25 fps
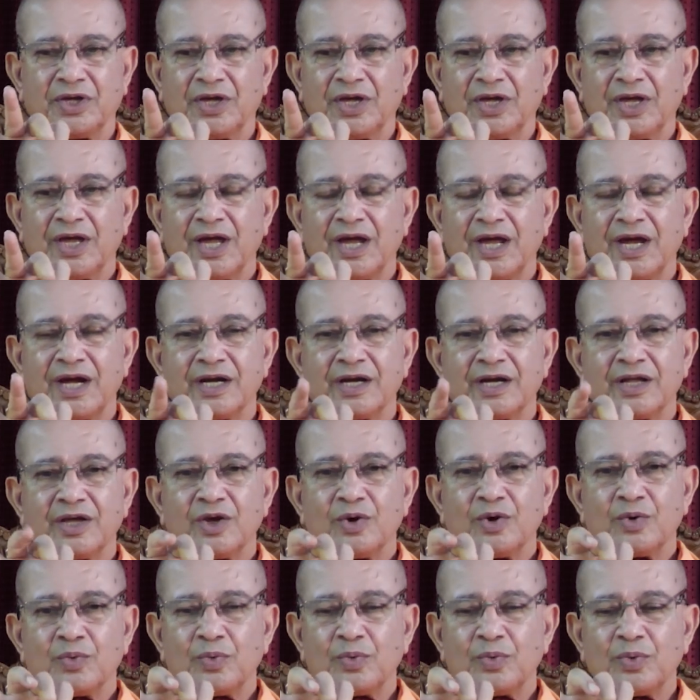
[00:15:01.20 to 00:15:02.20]
And
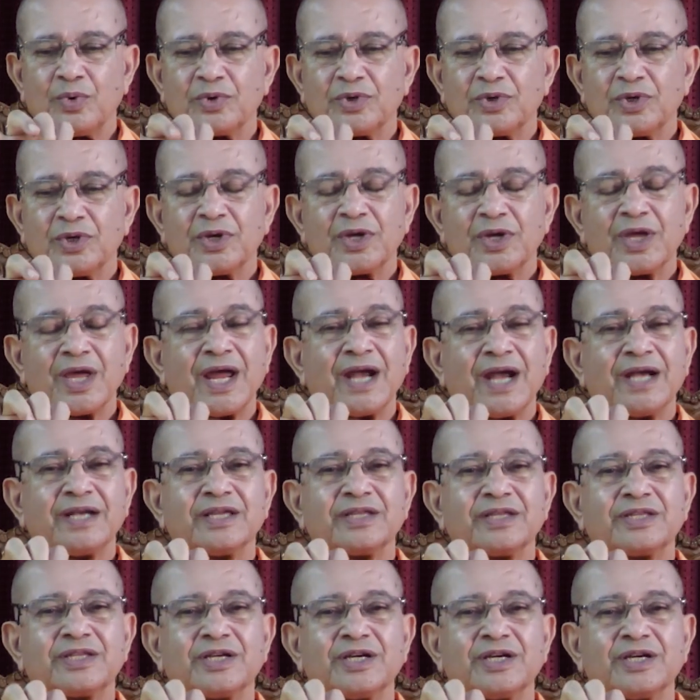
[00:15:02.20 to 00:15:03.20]

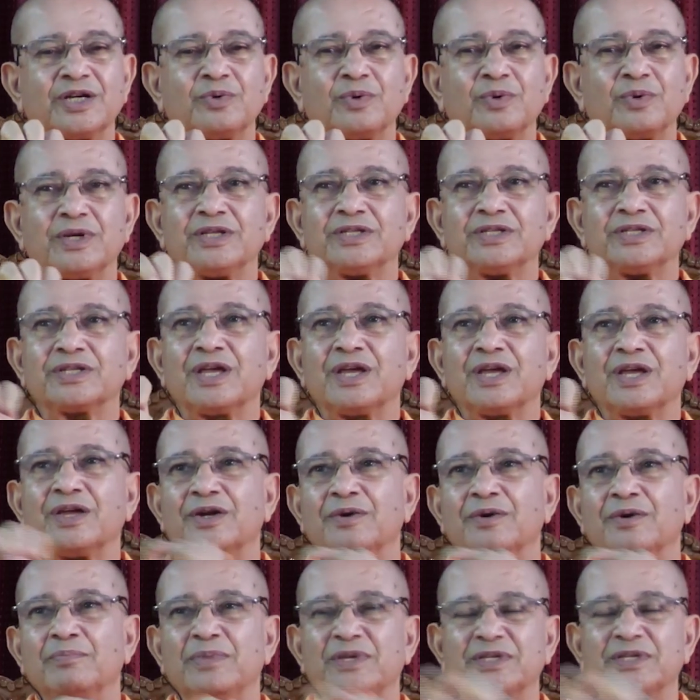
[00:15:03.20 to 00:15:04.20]
the third one is
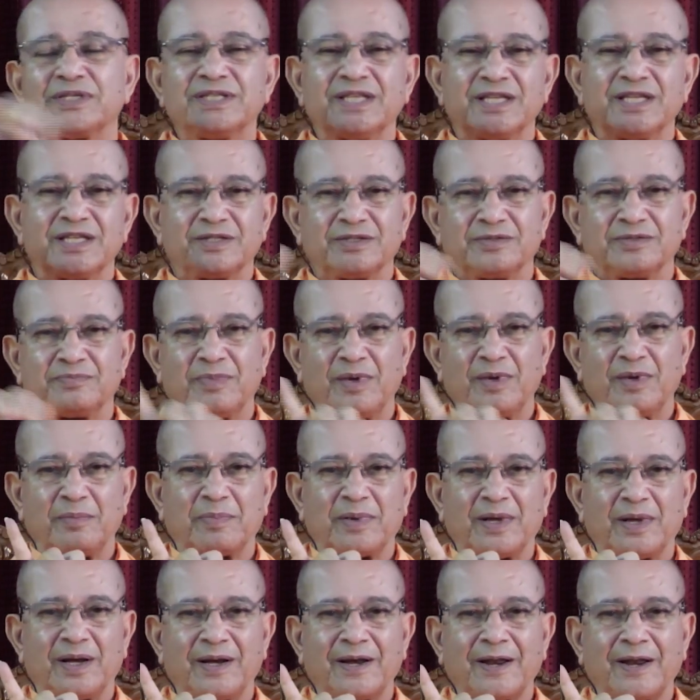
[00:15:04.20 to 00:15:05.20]
business
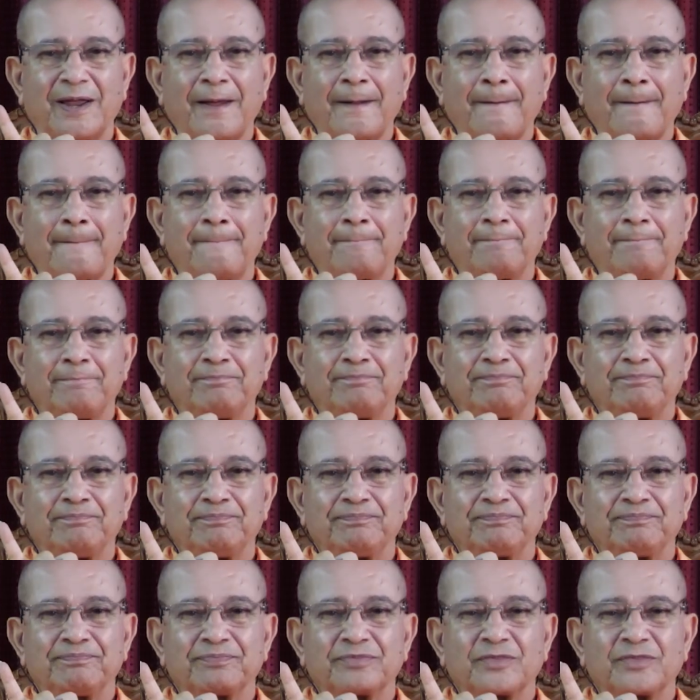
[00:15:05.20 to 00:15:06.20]
people.
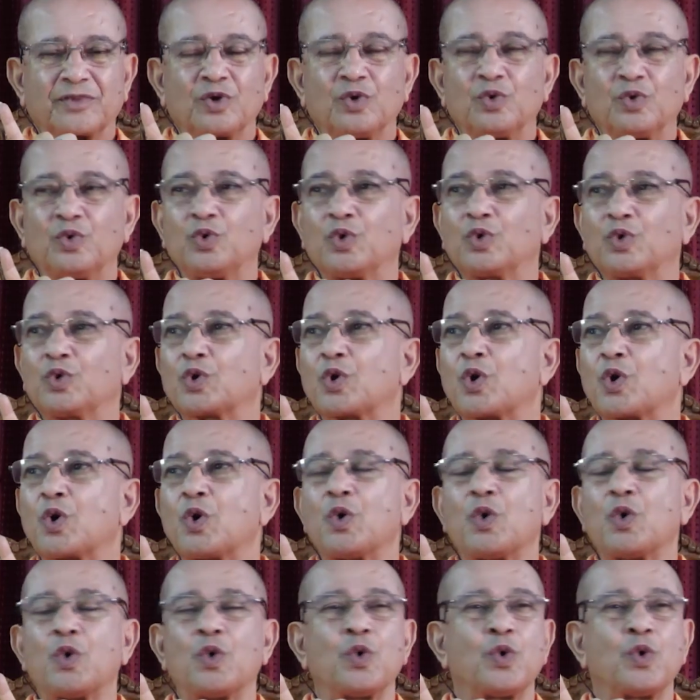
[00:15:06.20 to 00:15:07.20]
who
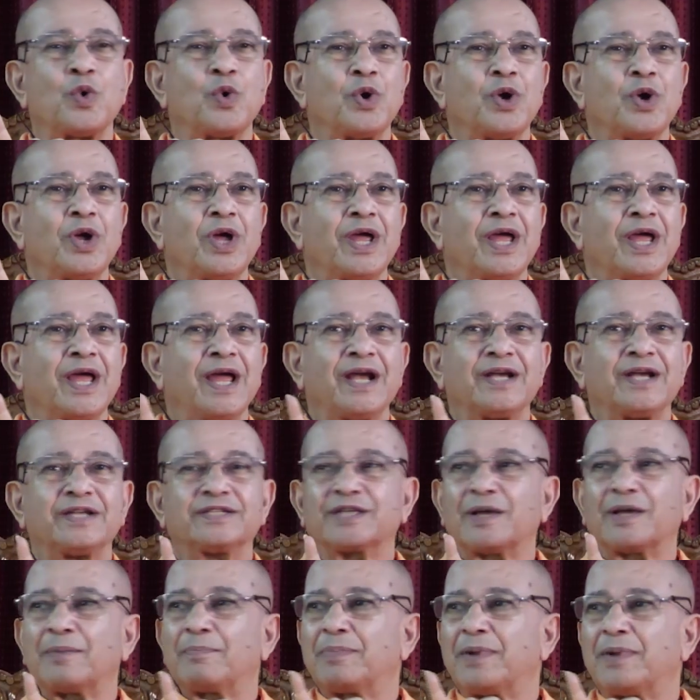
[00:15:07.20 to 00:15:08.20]
grow and
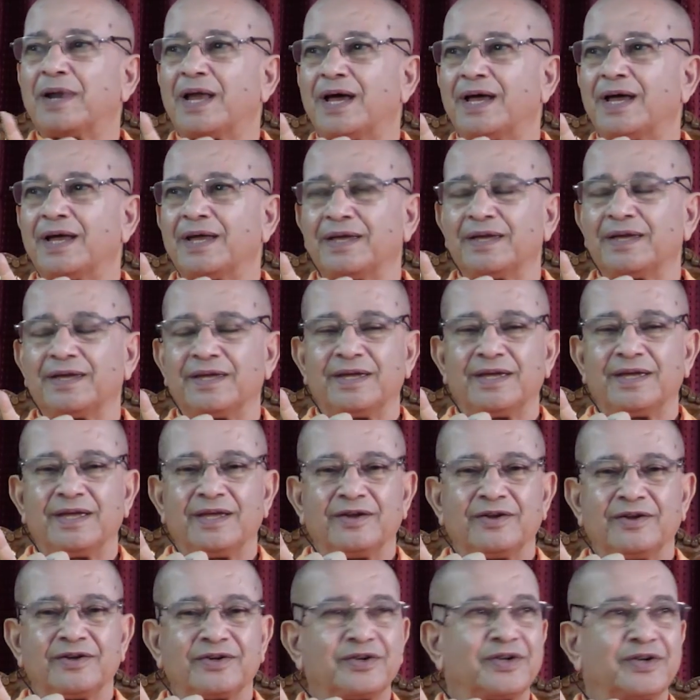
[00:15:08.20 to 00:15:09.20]
supply,
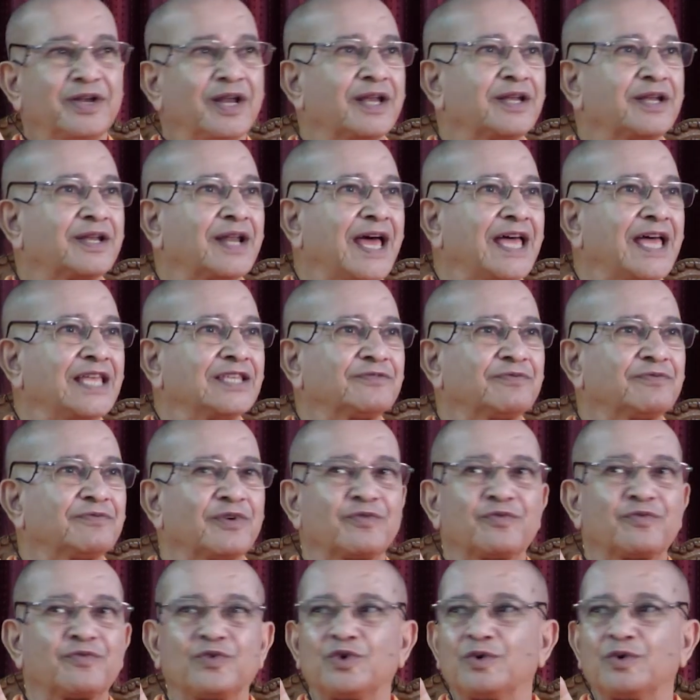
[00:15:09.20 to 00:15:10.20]
transfer
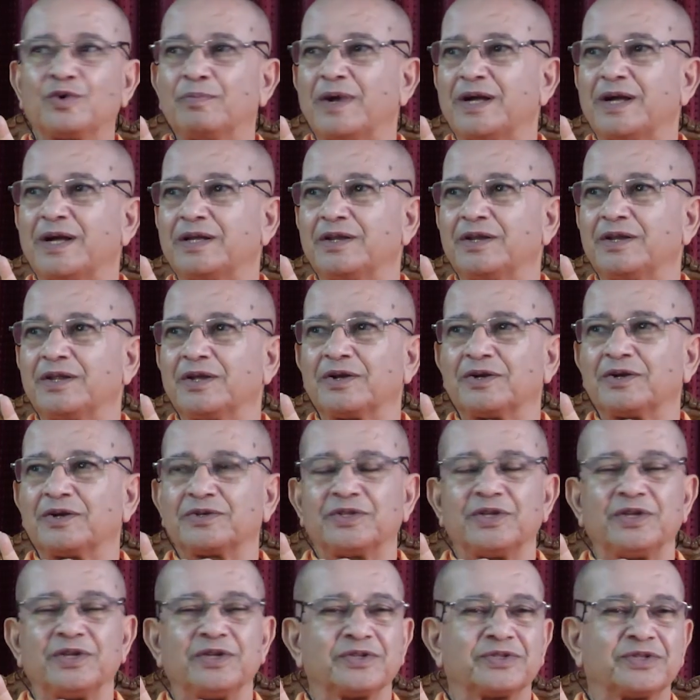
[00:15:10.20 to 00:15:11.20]
food materials,
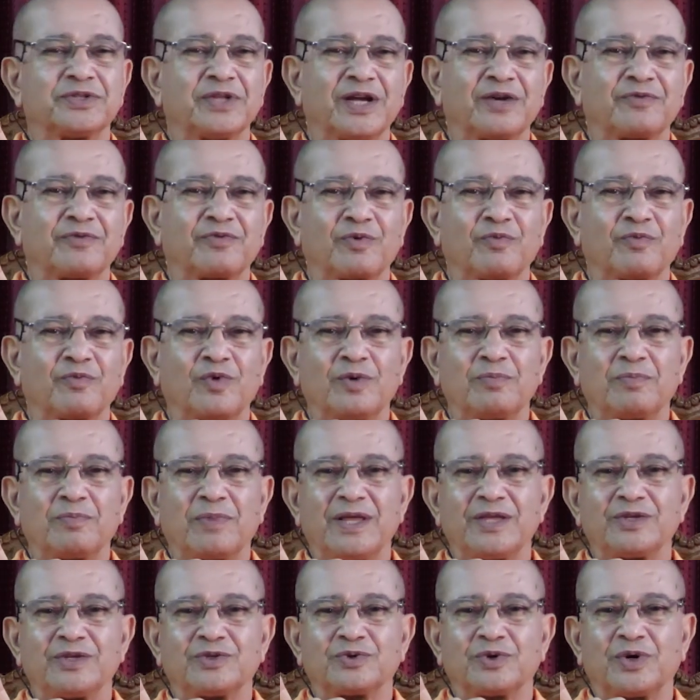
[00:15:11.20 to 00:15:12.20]
this, that, from one
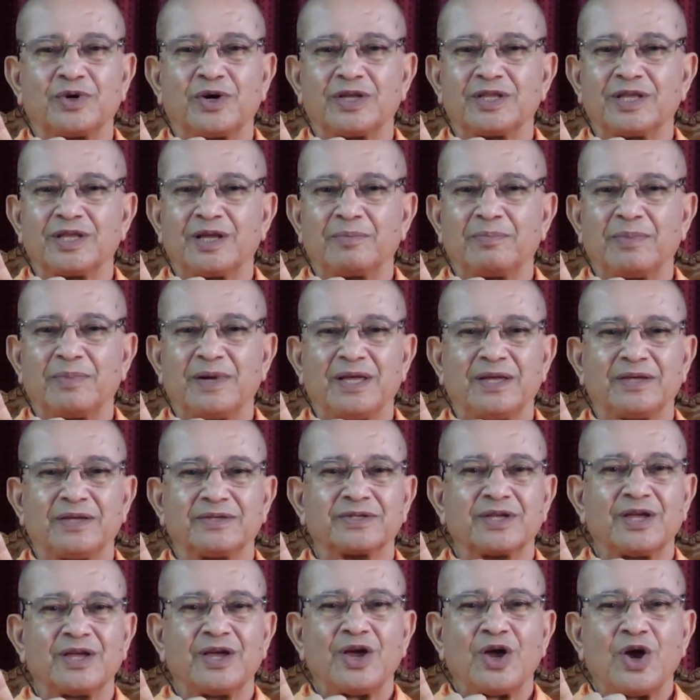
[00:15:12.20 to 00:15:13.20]
place to other place,
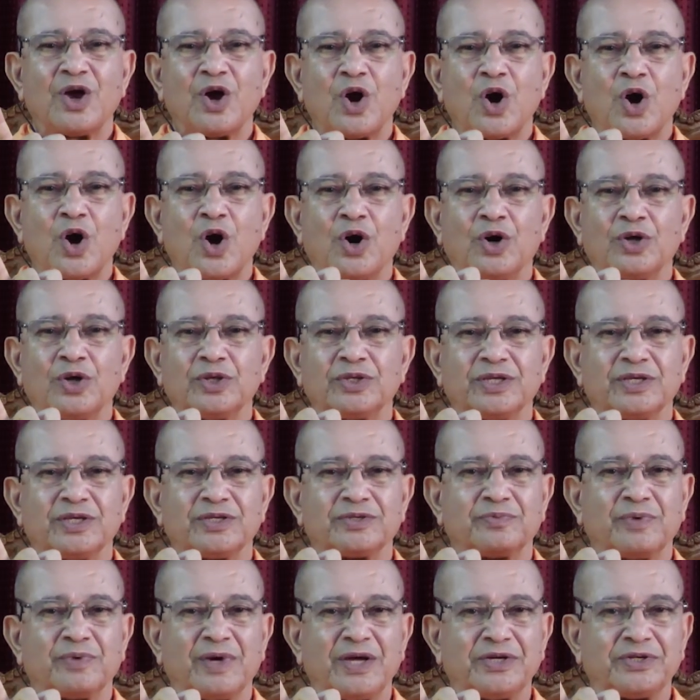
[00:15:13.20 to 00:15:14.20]
all these
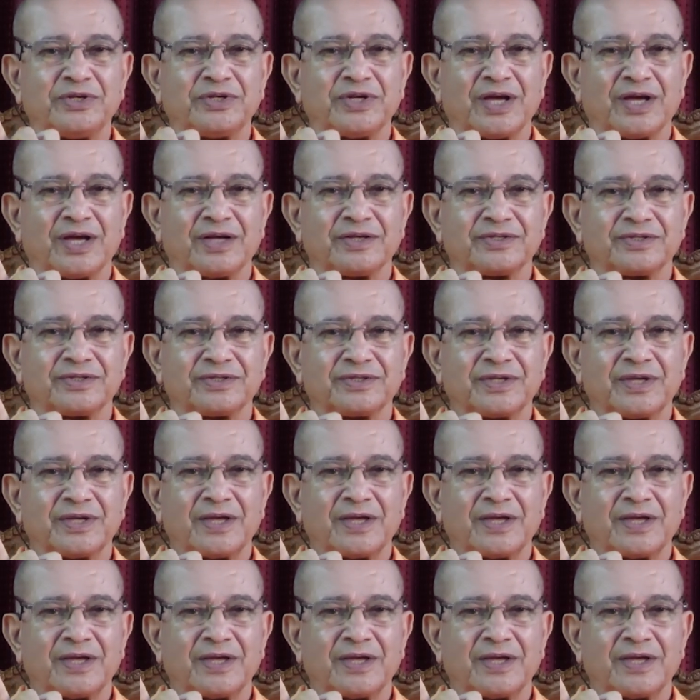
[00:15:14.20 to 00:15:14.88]
Vaishyas